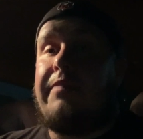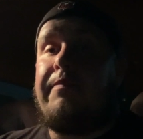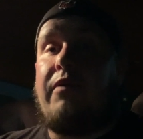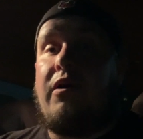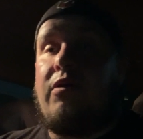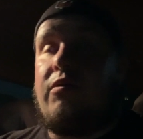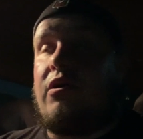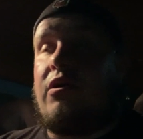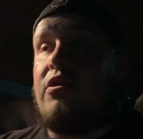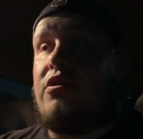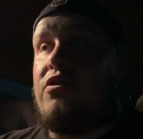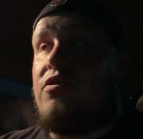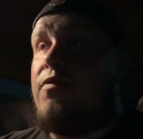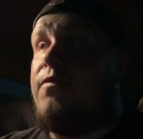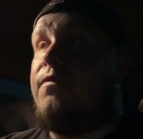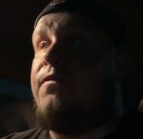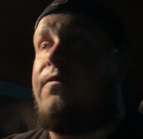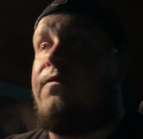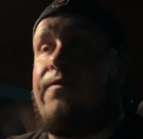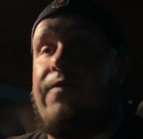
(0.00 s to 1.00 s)
bro, are you
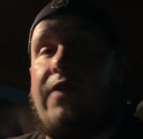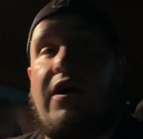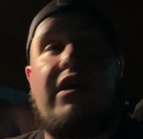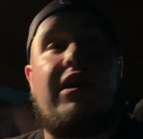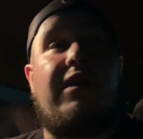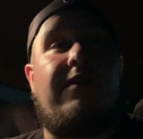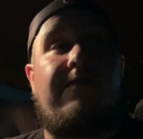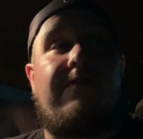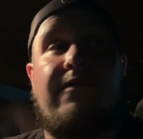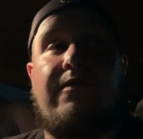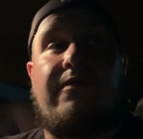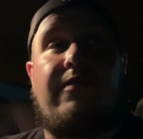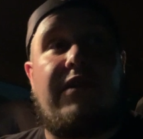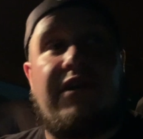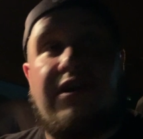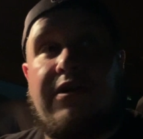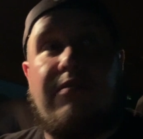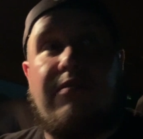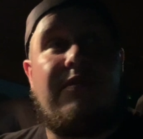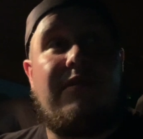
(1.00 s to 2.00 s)
fucking for
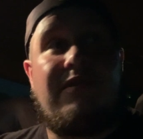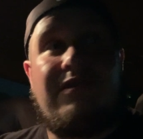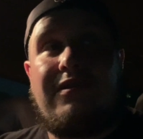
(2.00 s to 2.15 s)
real?